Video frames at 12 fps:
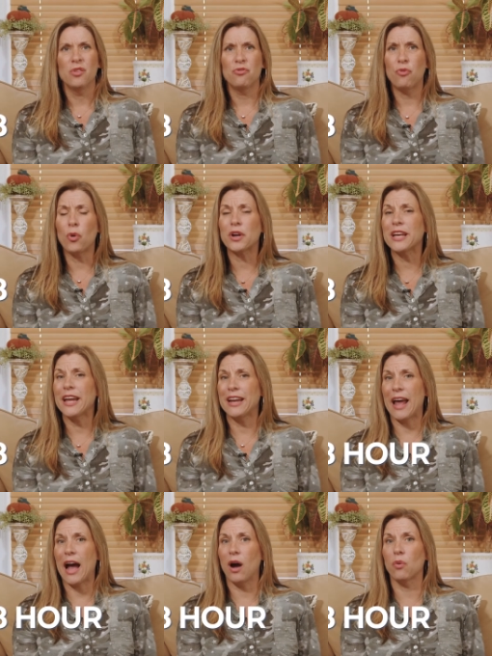
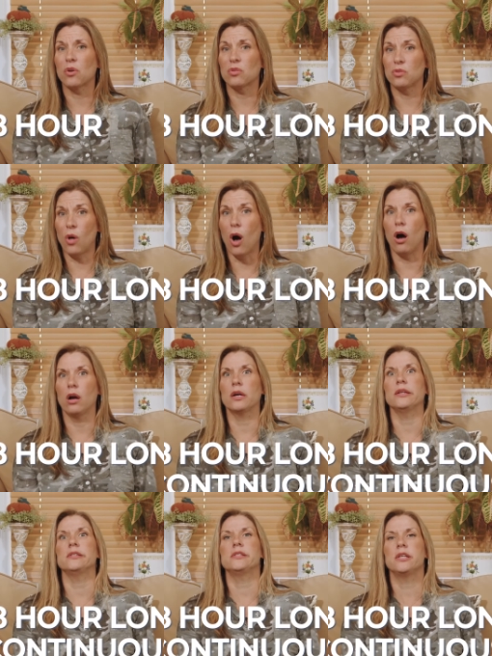48-hour-long
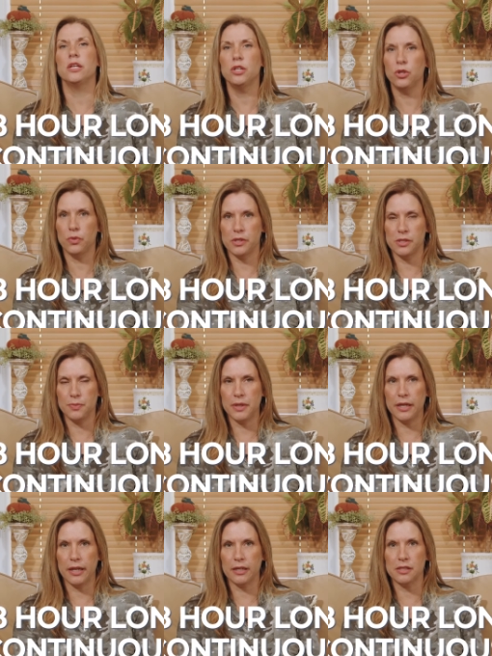continuous
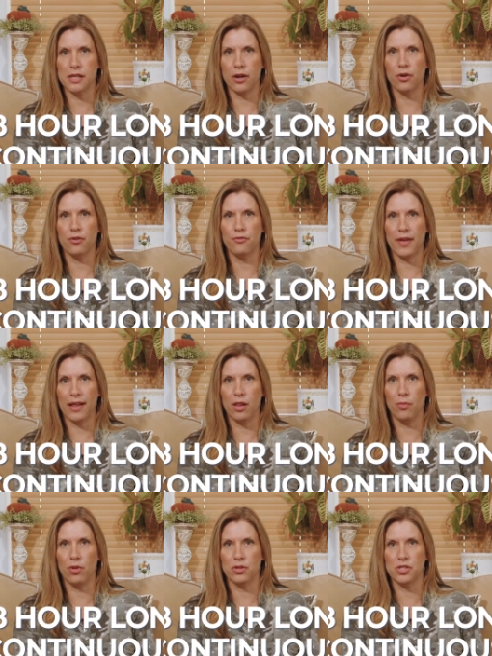meetings that are
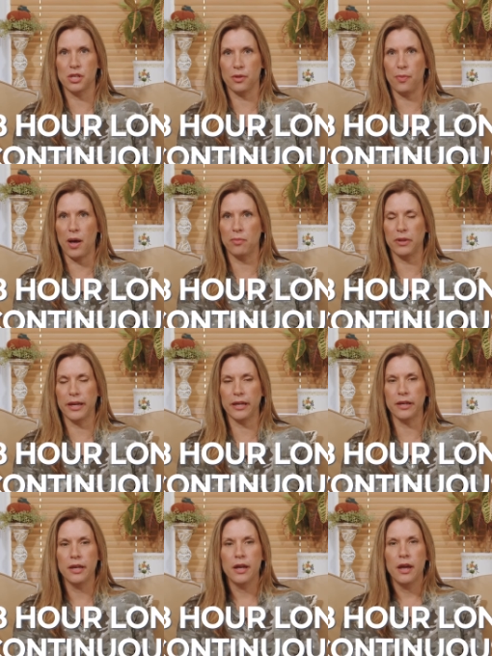available to the
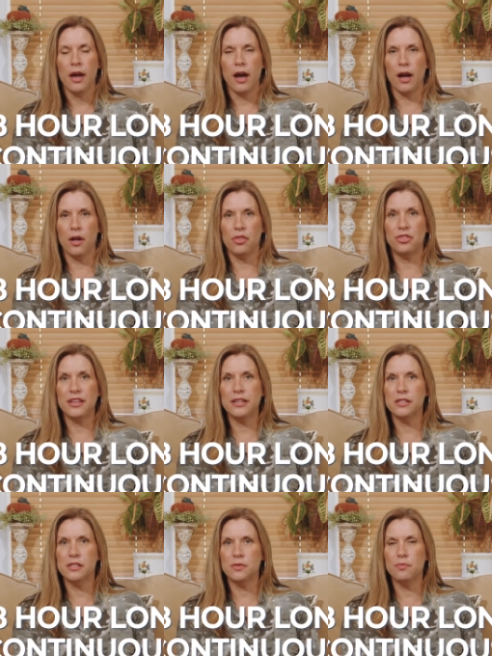public.
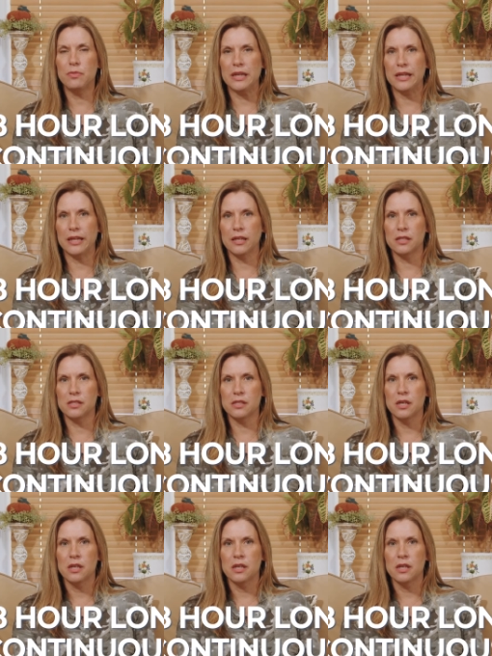These meetings,